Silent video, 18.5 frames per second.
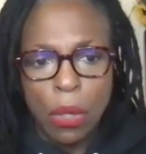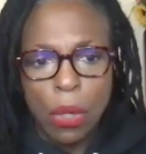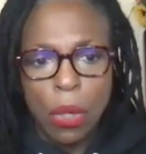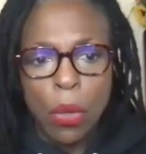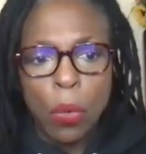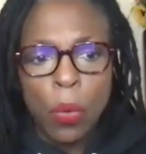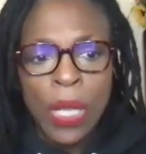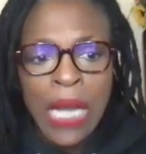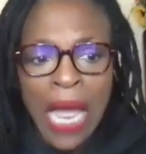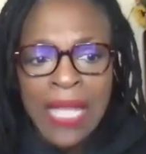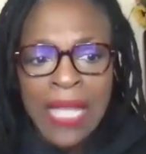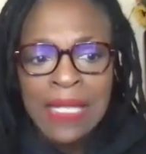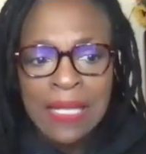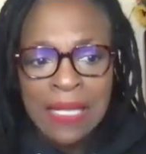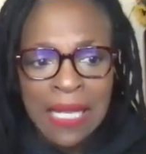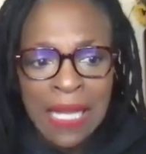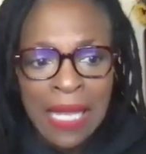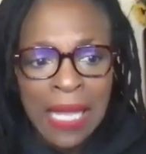When I
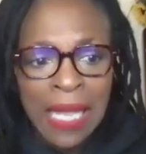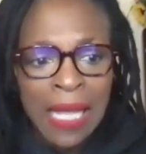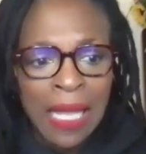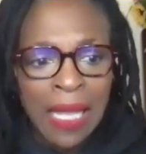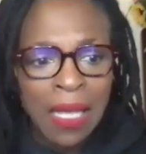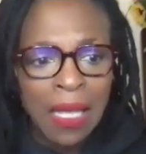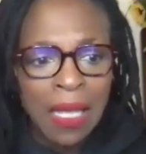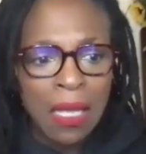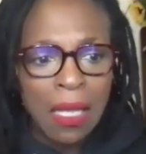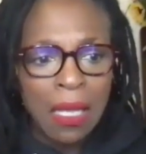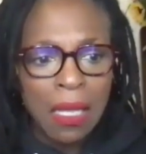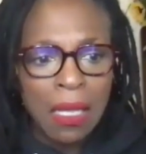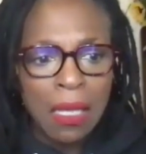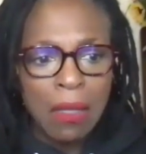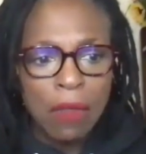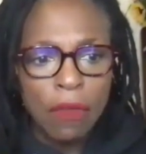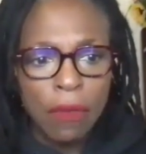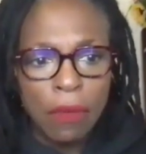see
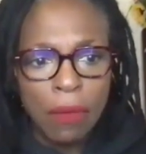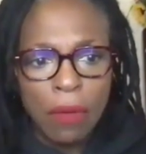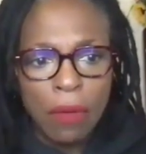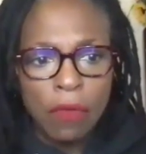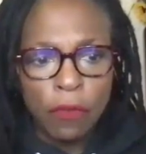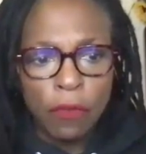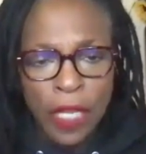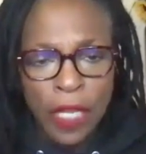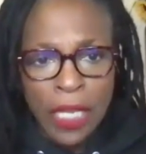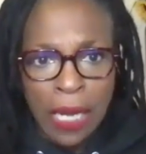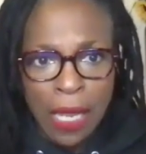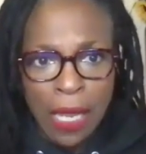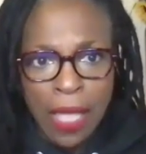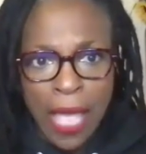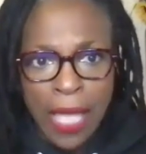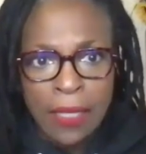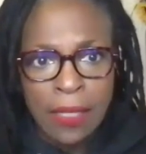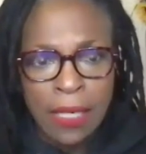
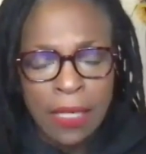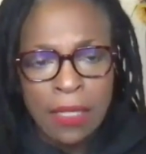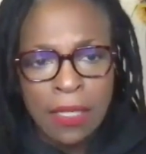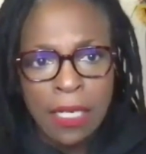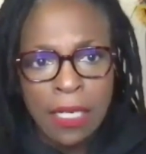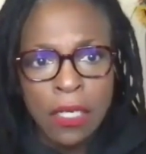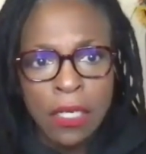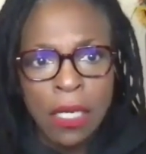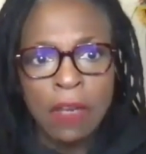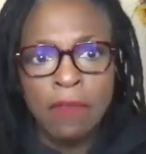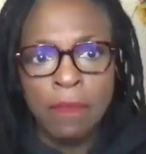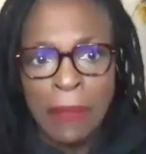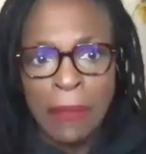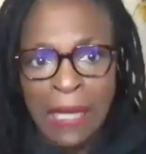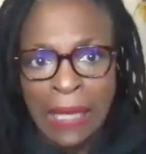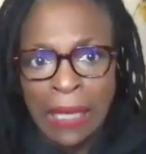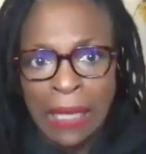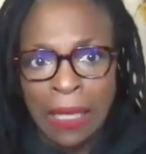Frida as an extension of
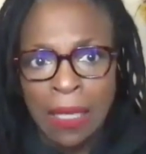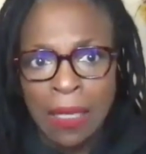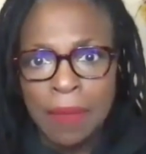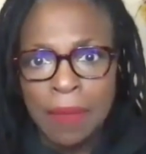me,